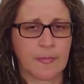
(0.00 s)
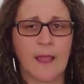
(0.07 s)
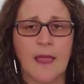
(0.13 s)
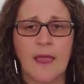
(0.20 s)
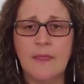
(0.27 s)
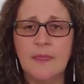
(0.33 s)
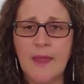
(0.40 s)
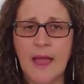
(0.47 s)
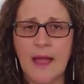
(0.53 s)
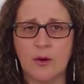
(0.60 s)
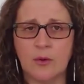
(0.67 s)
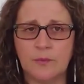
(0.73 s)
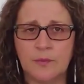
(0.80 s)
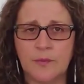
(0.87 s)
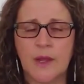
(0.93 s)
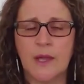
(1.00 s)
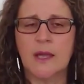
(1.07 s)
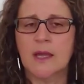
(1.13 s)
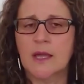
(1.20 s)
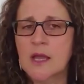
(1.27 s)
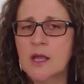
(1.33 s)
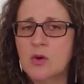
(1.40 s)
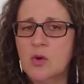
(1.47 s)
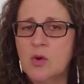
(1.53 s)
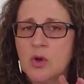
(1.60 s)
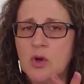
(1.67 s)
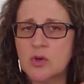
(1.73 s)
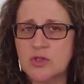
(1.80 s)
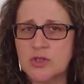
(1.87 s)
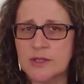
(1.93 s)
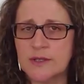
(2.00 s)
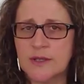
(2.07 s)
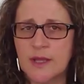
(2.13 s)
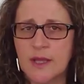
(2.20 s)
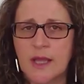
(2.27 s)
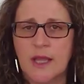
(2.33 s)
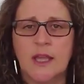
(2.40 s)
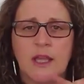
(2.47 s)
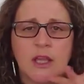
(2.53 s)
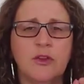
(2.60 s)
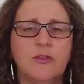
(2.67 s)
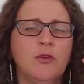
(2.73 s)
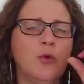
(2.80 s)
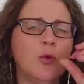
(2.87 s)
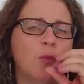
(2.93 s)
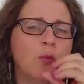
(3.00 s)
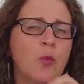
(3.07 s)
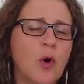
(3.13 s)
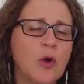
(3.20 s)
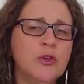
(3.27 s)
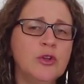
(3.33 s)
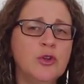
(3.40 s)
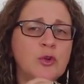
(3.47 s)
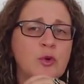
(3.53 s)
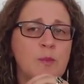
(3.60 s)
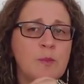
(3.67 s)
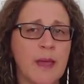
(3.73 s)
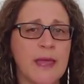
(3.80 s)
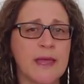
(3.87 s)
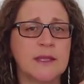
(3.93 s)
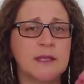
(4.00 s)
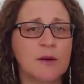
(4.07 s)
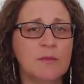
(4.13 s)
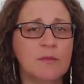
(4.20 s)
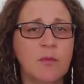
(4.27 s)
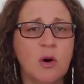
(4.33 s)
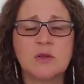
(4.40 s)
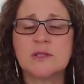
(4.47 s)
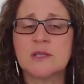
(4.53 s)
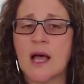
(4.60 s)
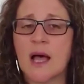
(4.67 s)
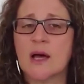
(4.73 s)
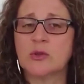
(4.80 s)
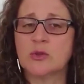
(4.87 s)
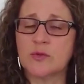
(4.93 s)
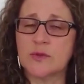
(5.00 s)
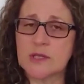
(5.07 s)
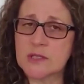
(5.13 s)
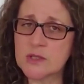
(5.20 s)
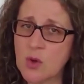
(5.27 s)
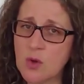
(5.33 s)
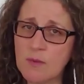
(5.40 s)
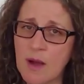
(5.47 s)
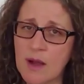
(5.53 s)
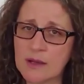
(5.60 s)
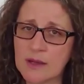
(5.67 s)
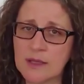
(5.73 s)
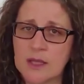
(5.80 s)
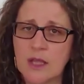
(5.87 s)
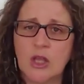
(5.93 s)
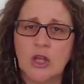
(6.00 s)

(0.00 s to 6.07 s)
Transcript: And now, in conclusion, if you want to make the most out of the stock market,